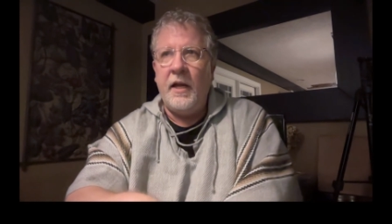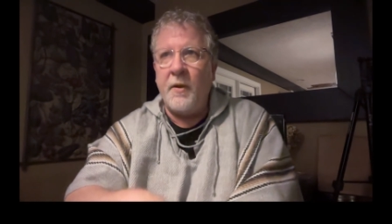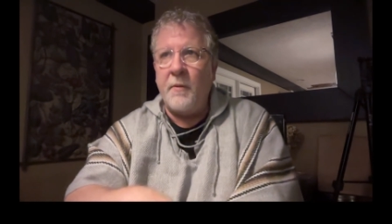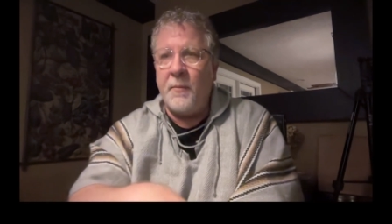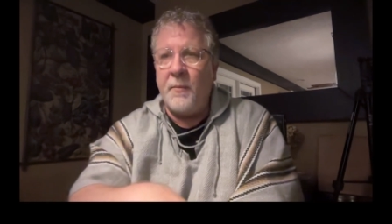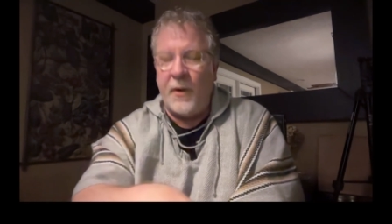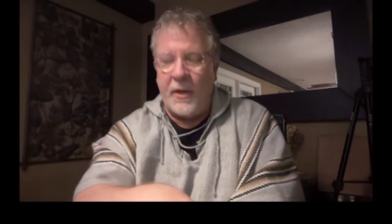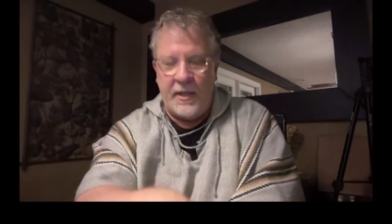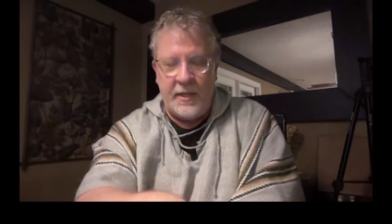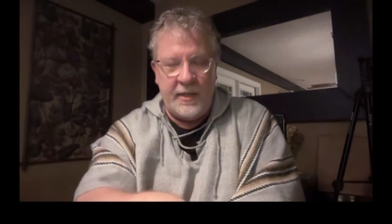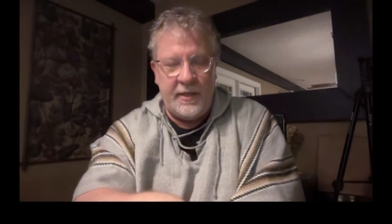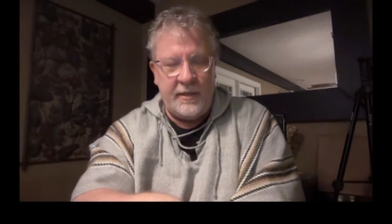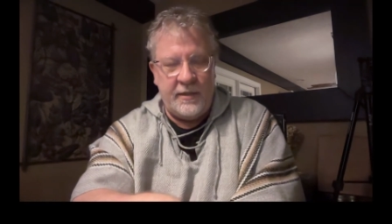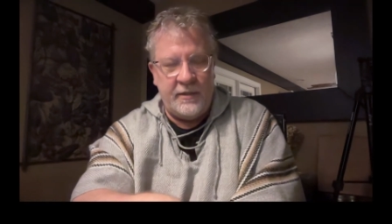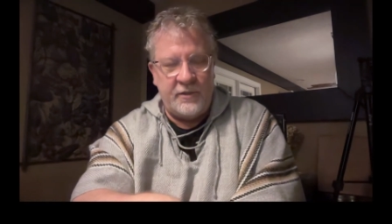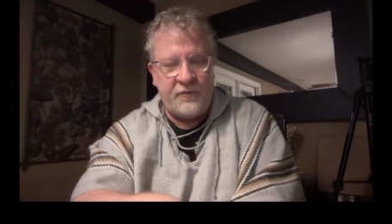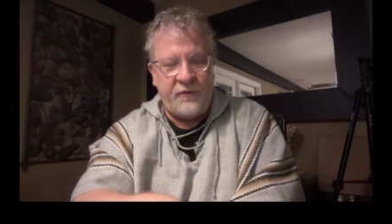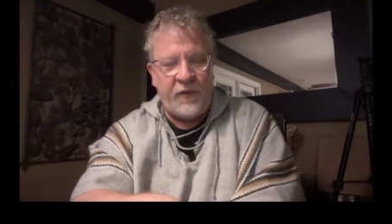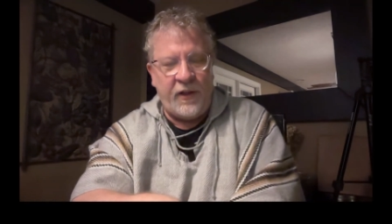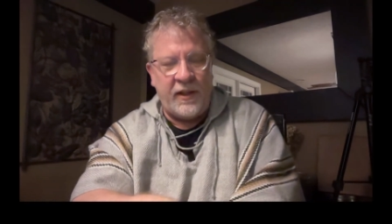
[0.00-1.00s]
but it
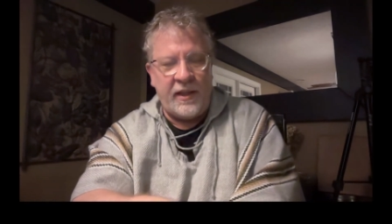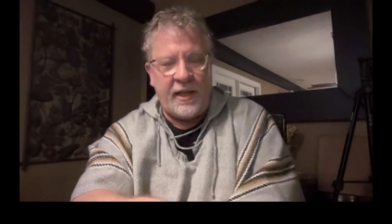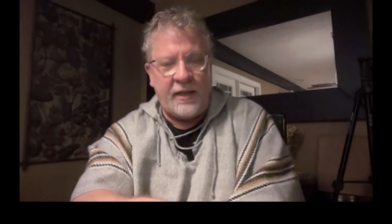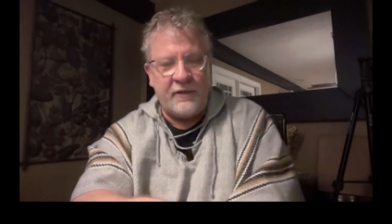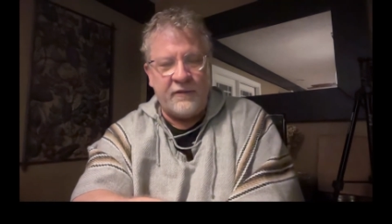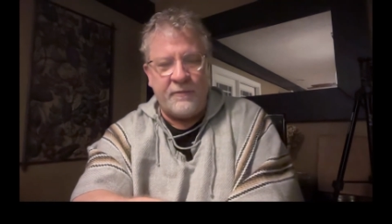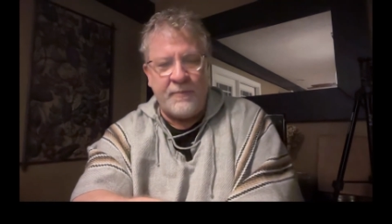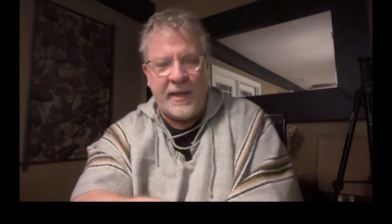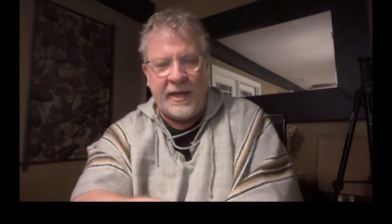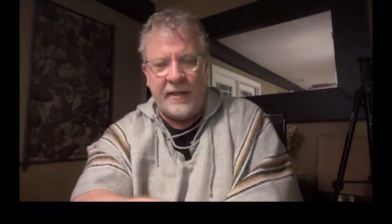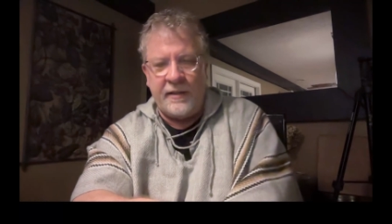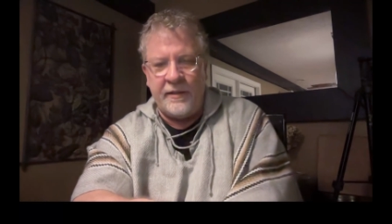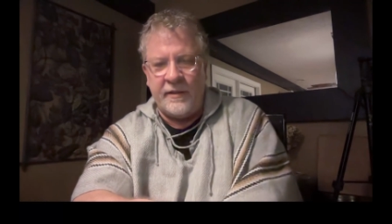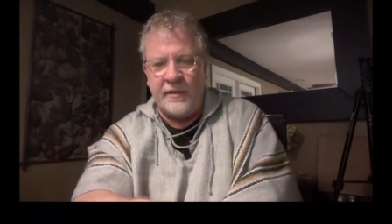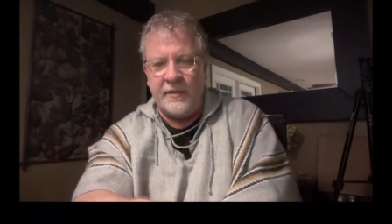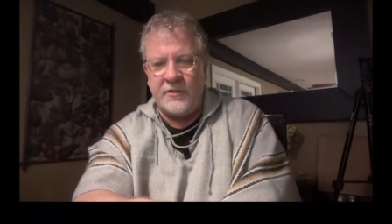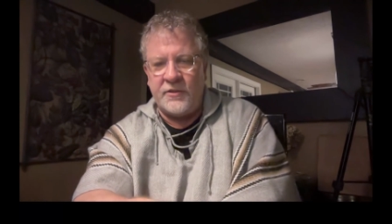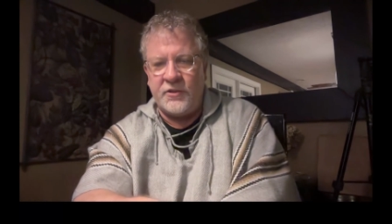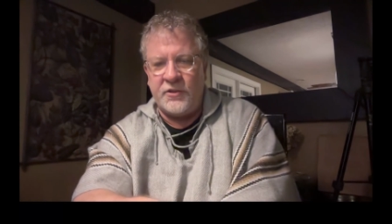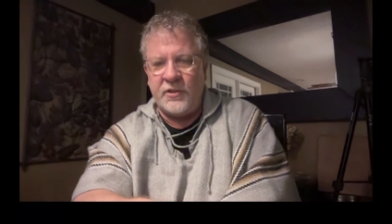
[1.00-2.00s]
fell out of
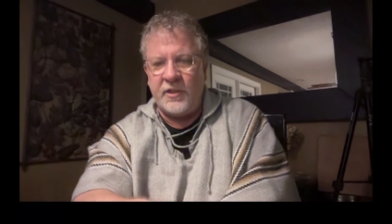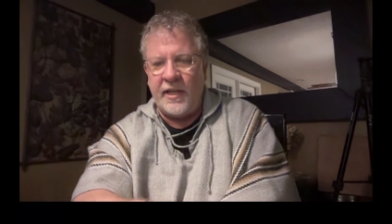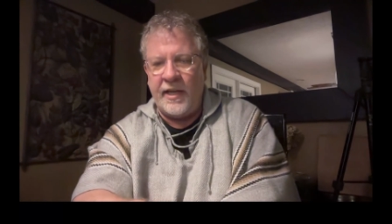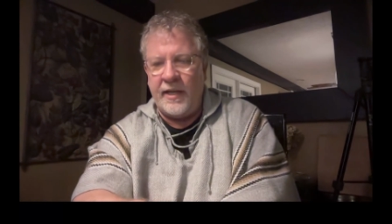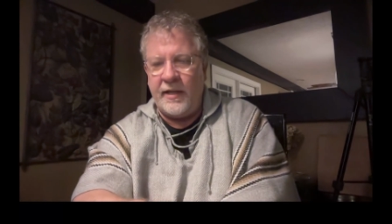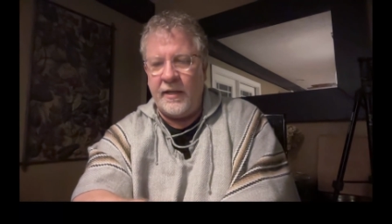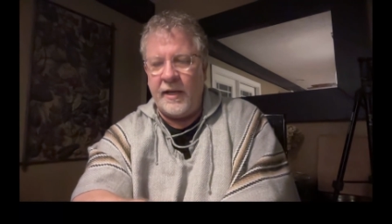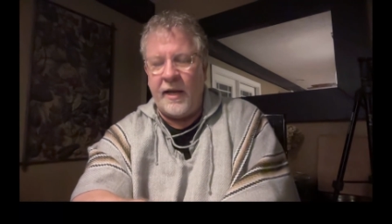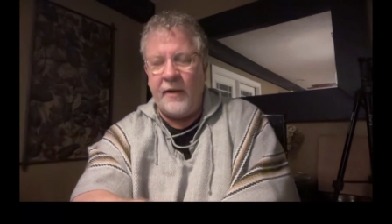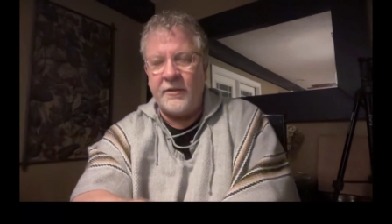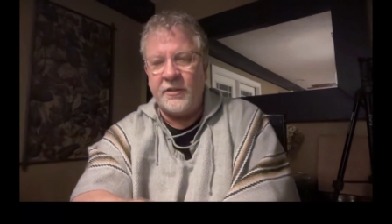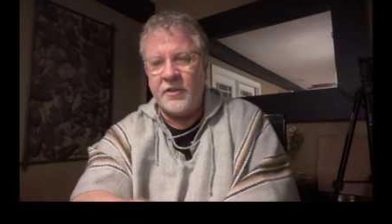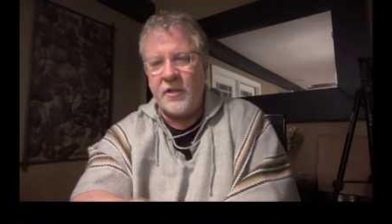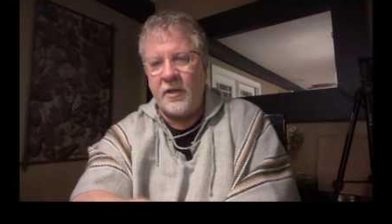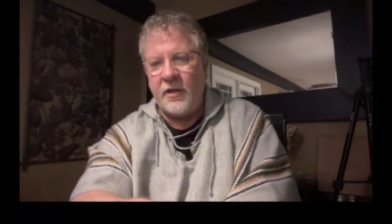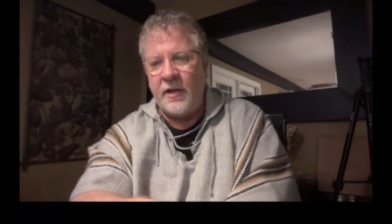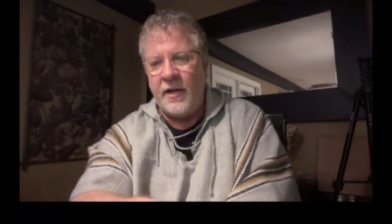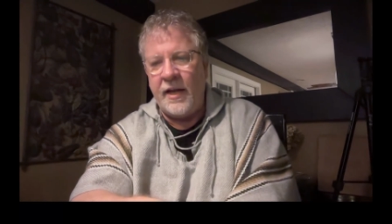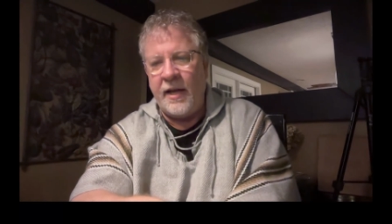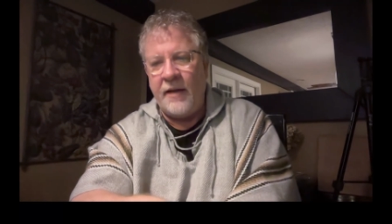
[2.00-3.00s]
maintenance and I
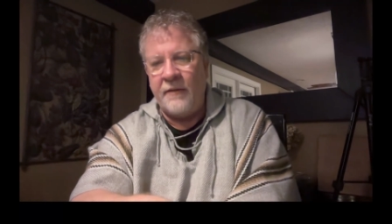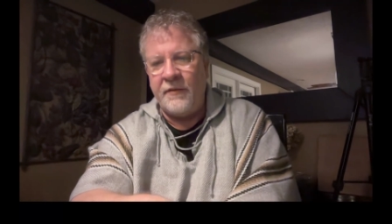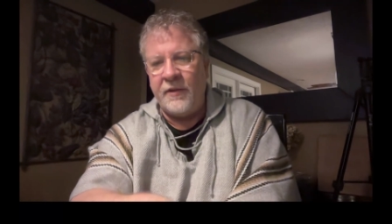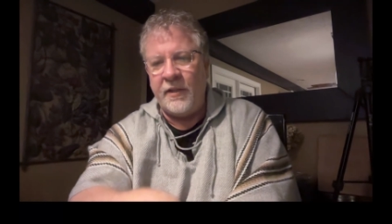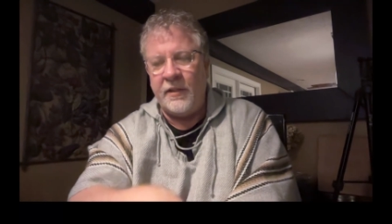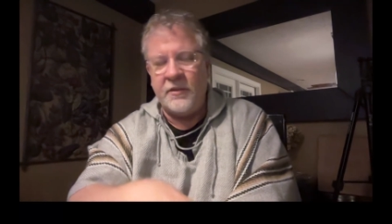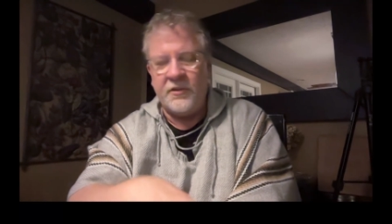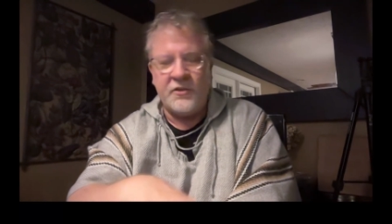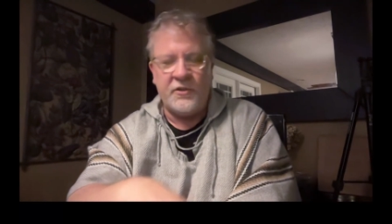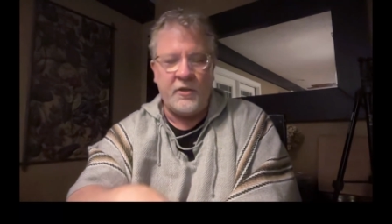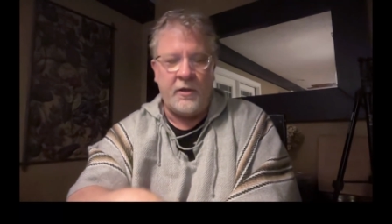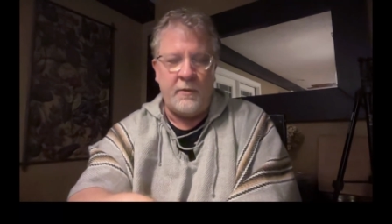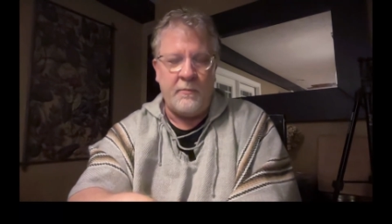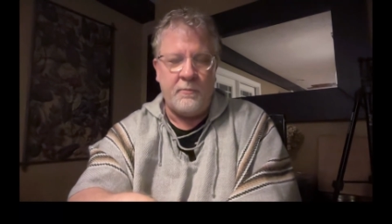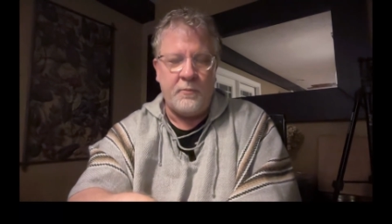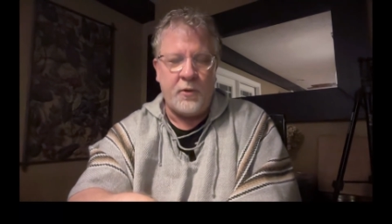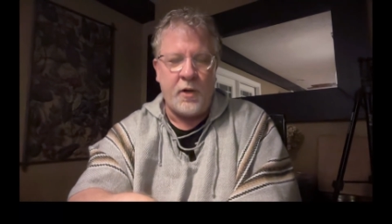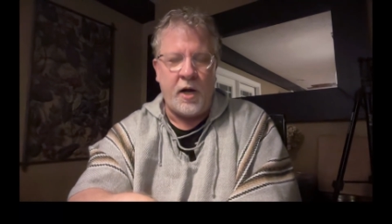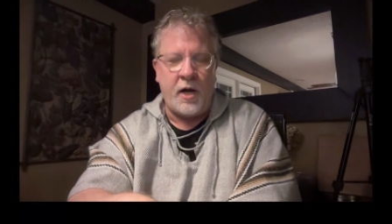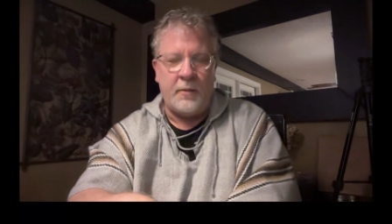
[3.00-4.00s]
started having some
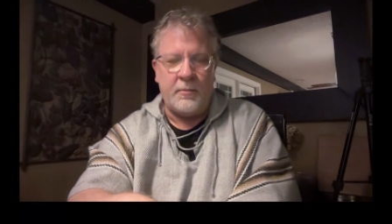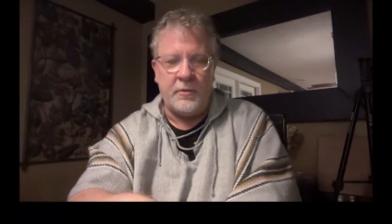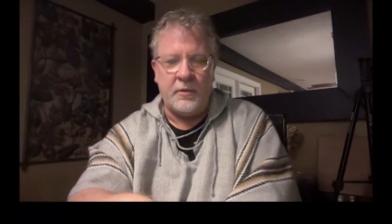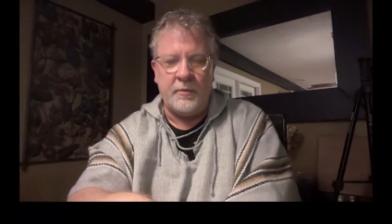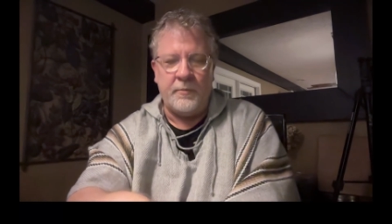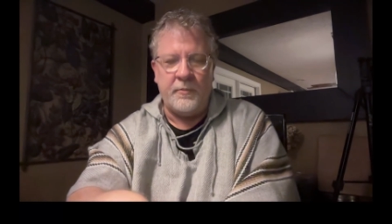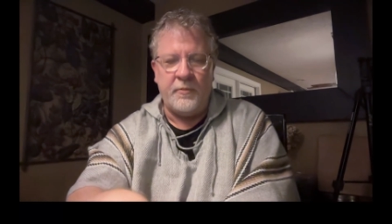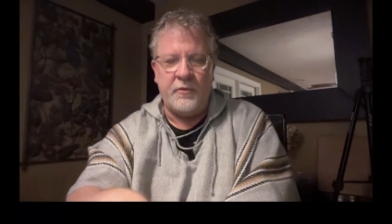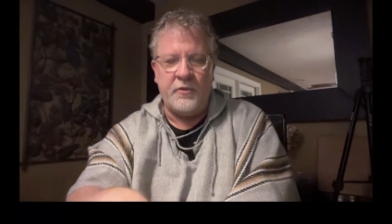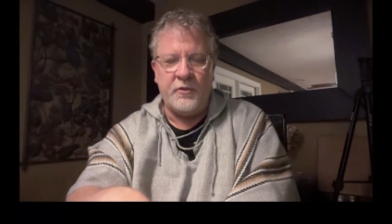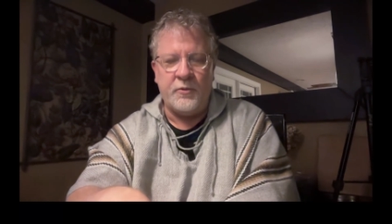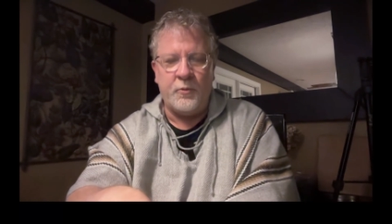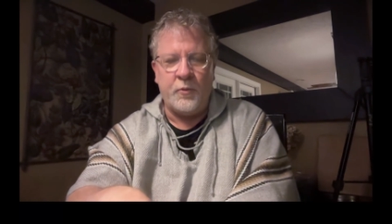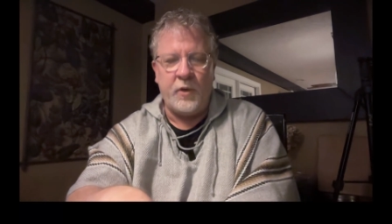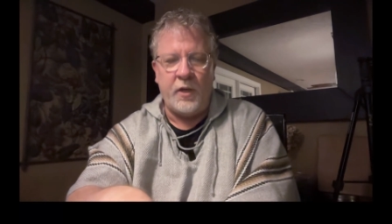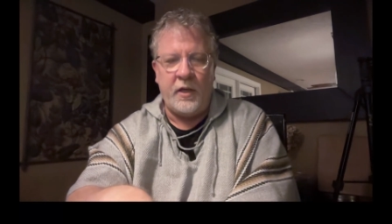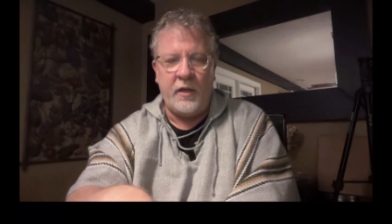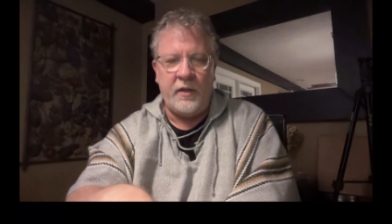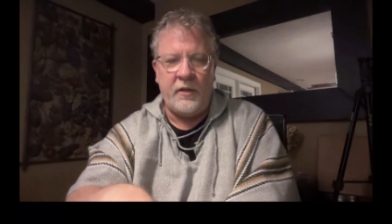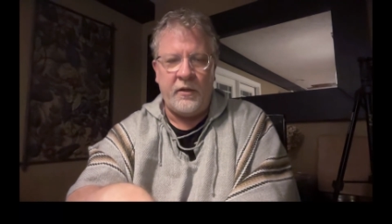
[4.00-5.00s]
problems
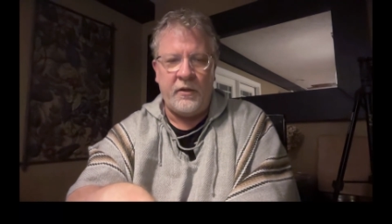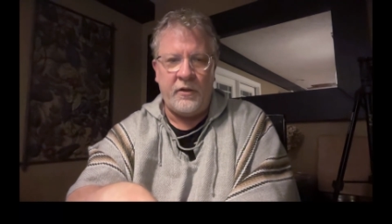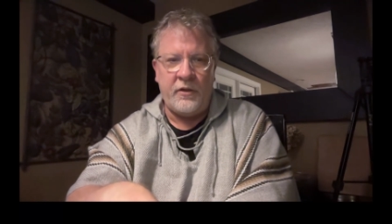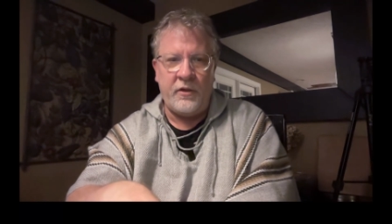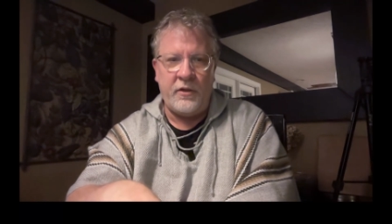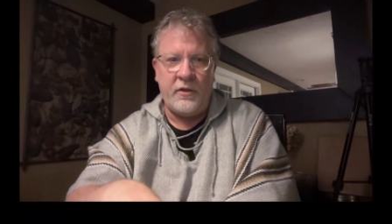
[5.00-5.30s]
with